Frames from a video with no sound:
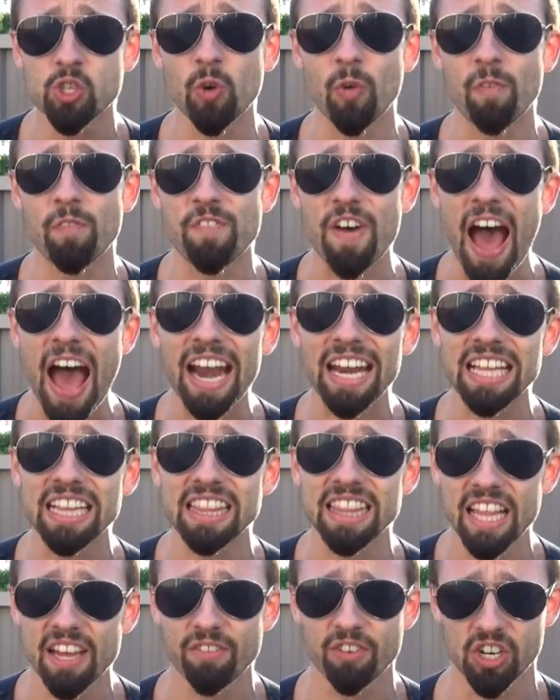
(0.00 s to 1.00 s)
to fatty
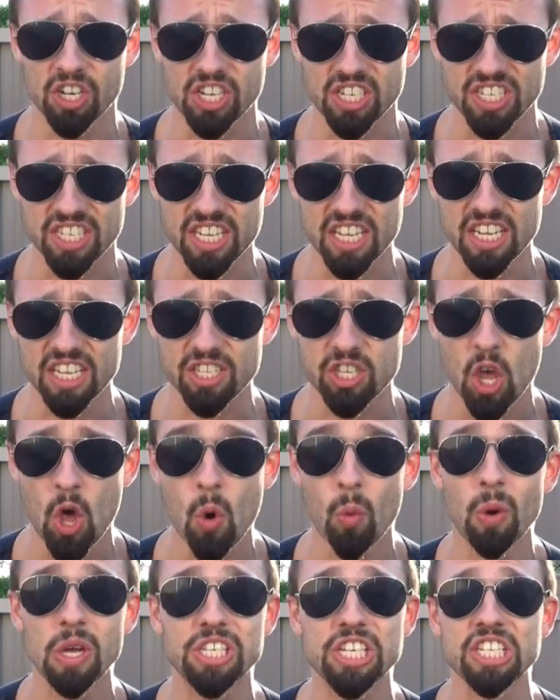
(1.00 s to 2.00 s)
liver disease,
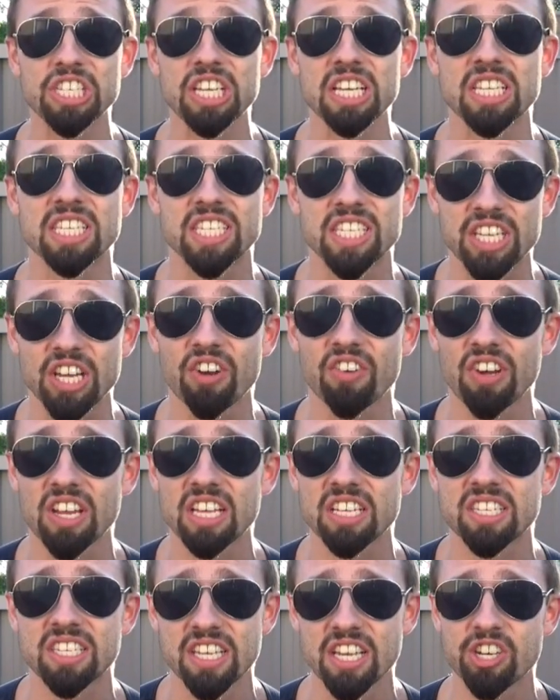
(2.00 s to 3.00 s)
which is a
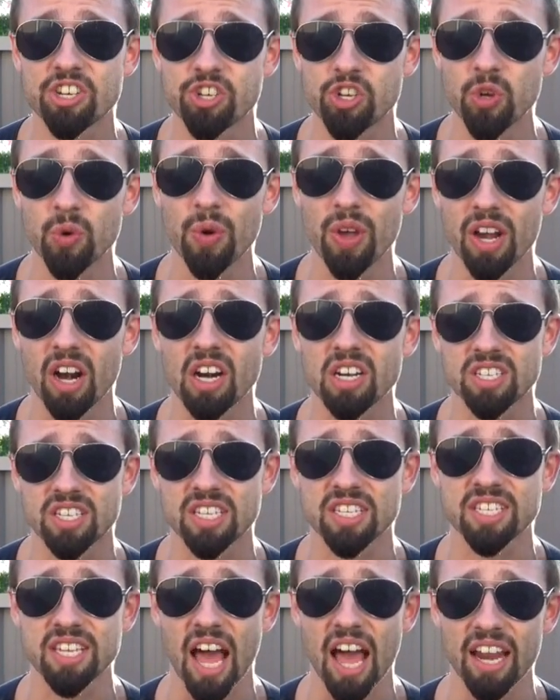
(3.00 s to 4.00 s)
serious issue in our
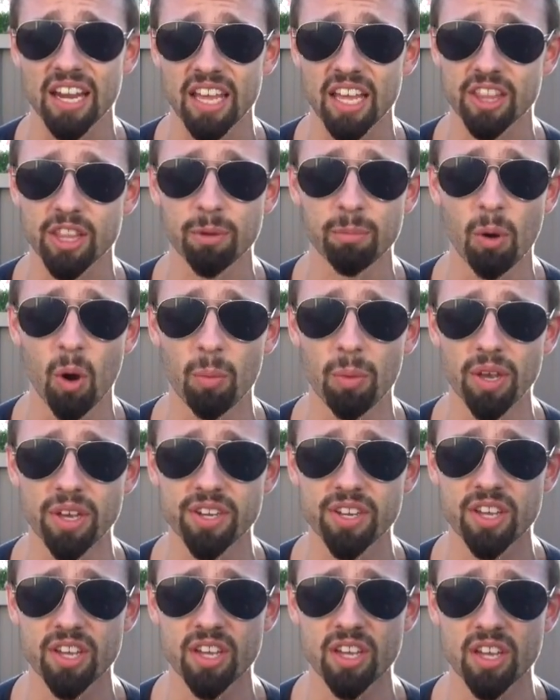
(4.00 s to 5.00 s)
society at the
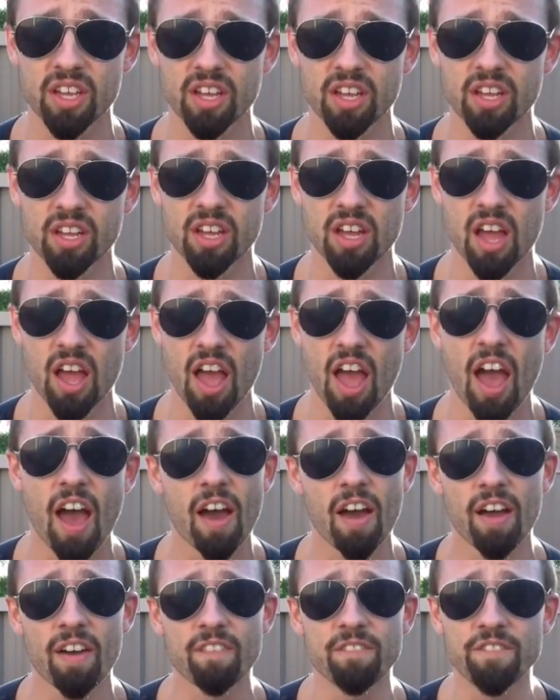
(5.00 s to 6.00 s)
moment.
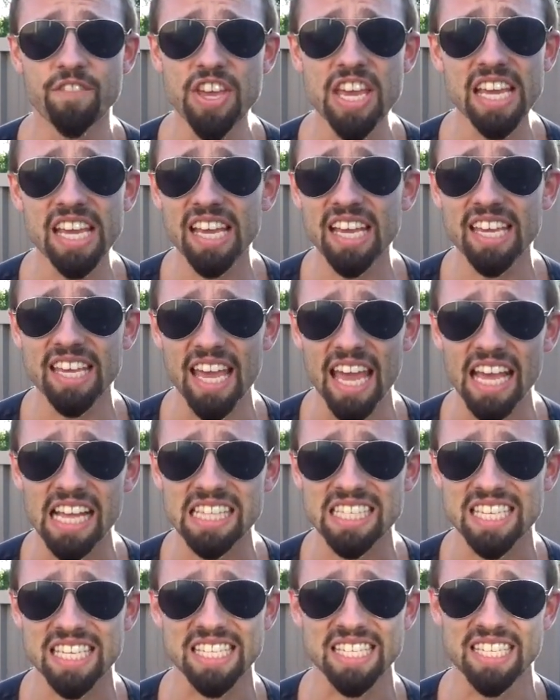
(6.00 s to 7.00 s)
Vegan
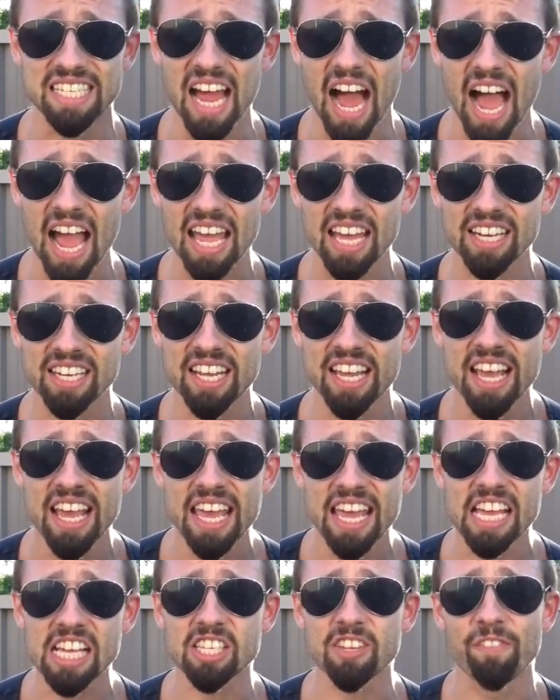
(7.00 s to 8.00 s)
Gains' diet
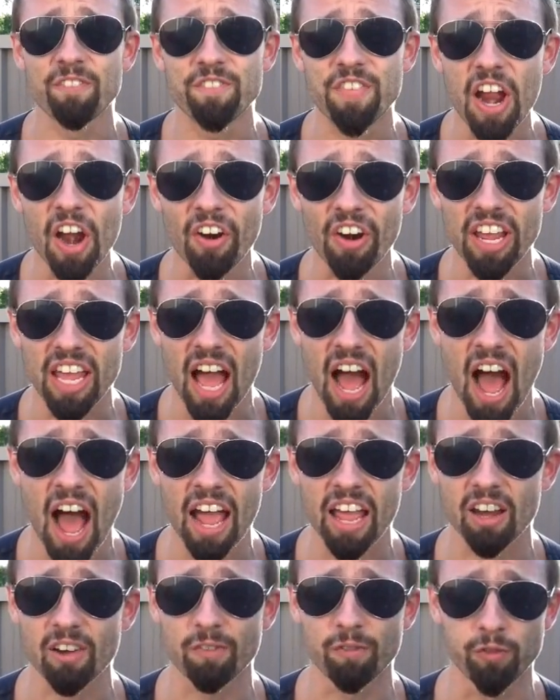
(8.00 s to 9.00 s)
is very
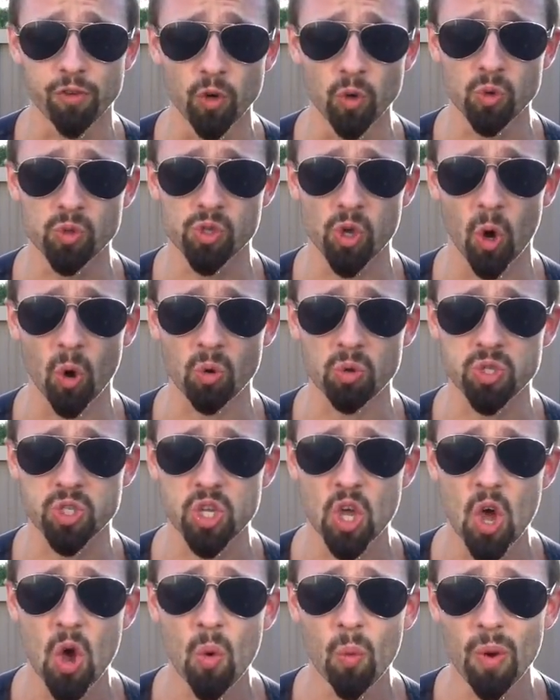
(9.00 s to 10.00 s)
high in
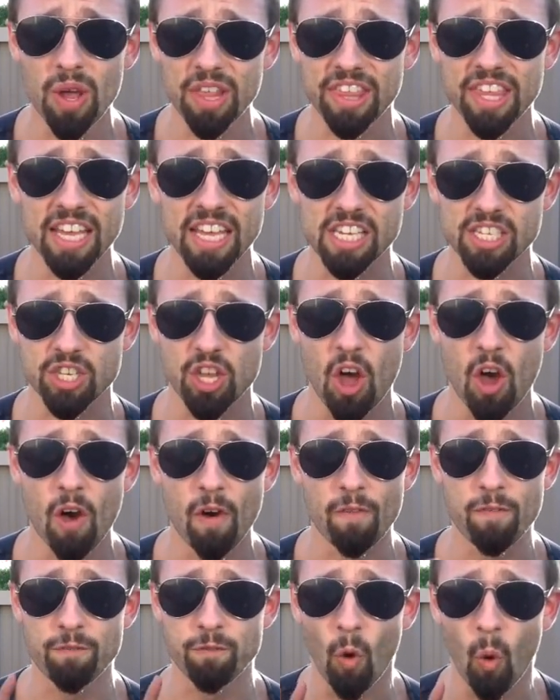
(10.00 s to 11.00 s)
fructose, with his
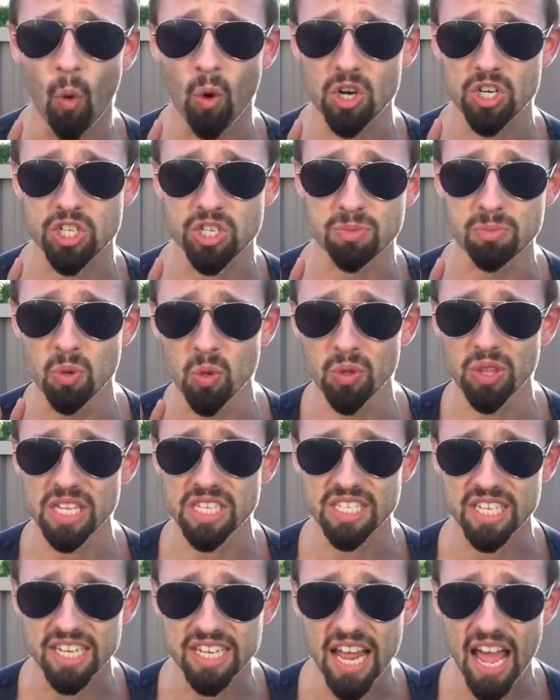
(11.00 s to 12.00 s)
4
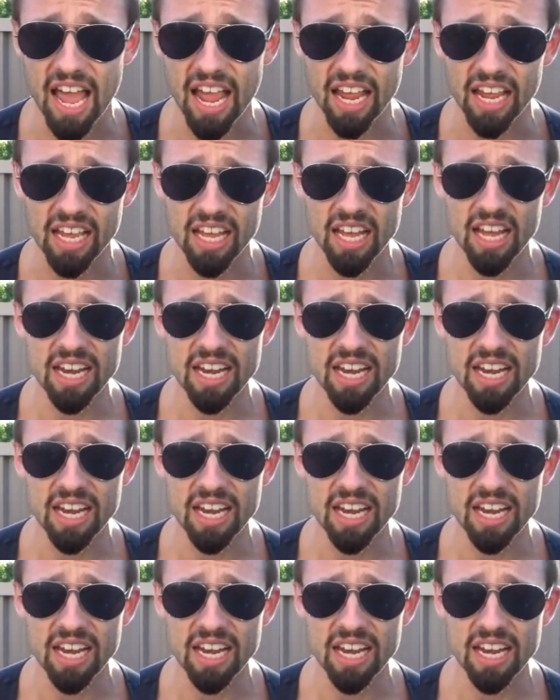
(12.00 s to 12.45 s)
smoothies a day.